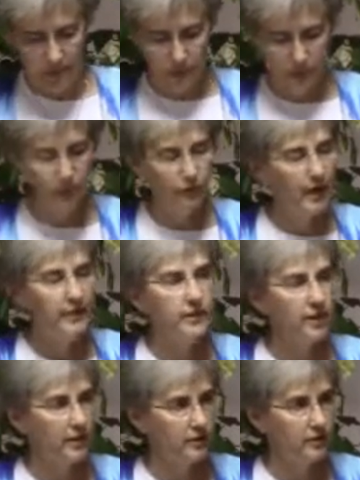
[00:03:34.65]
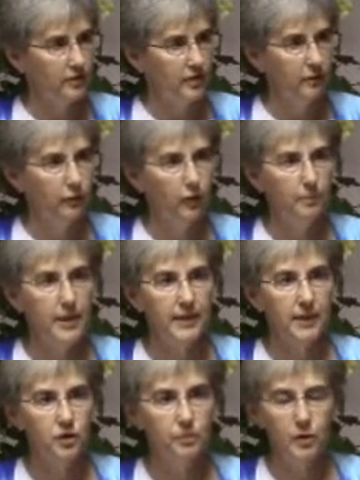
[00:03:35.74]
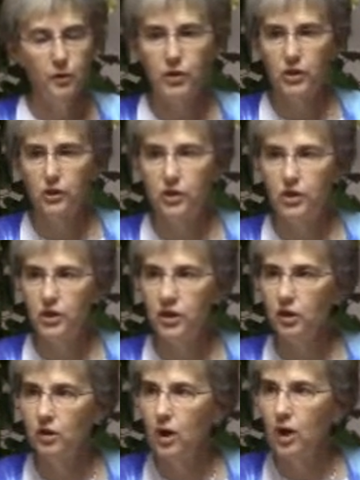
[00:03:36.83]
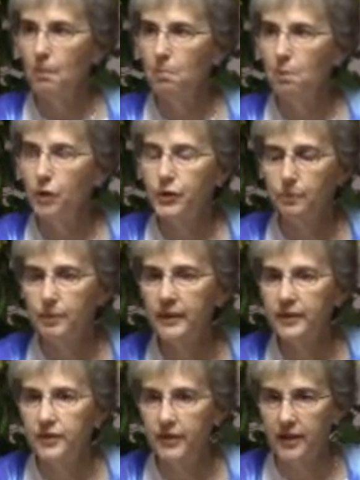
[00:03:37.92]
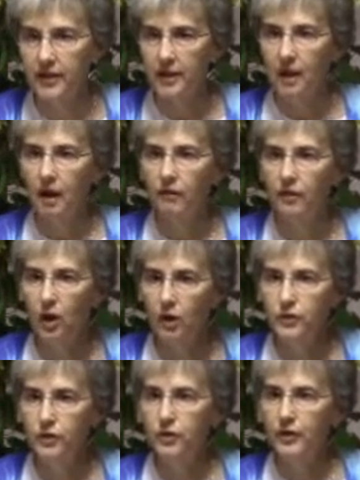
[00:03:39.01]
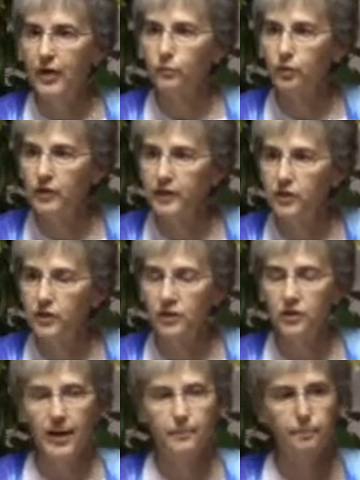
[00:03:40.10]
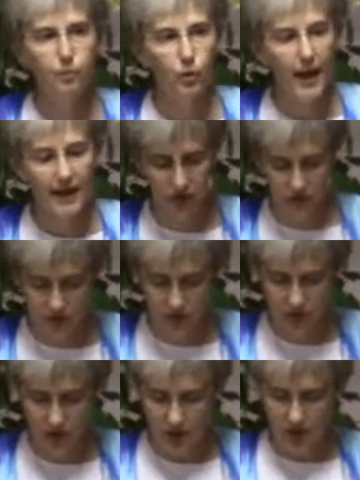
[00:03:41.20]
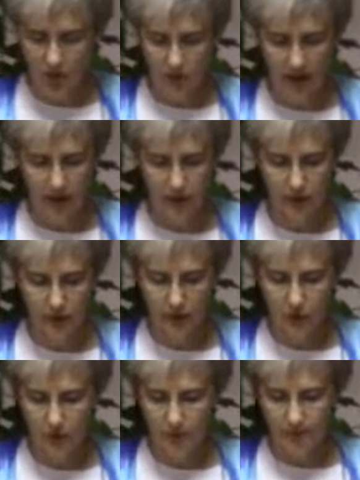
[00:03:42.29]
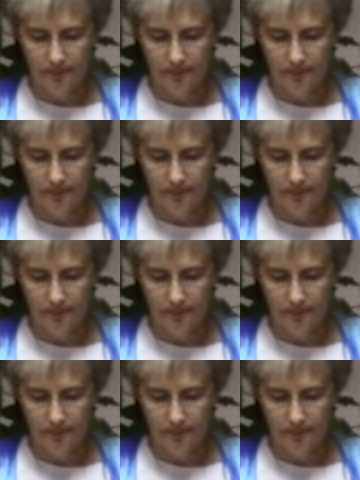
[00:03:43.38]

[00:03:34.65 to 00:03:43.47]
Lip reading: prevented us from being exposed to the sheer multiplicity of cultures and religions and practices around the globe.